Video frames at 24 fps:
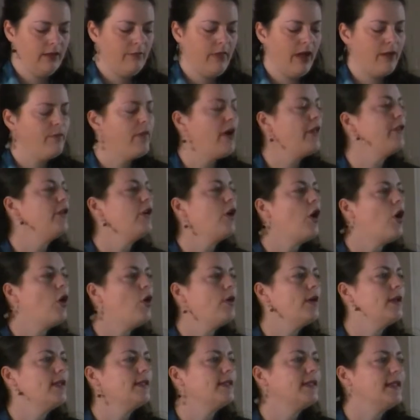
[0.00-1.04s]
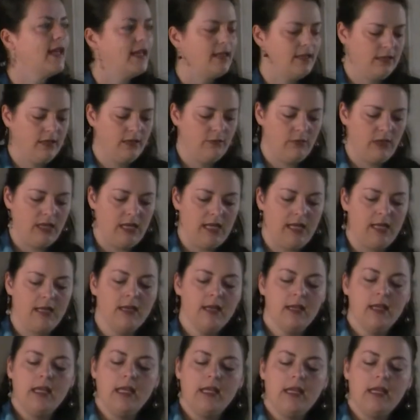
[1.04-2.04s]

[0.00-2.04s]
My mother always said to me,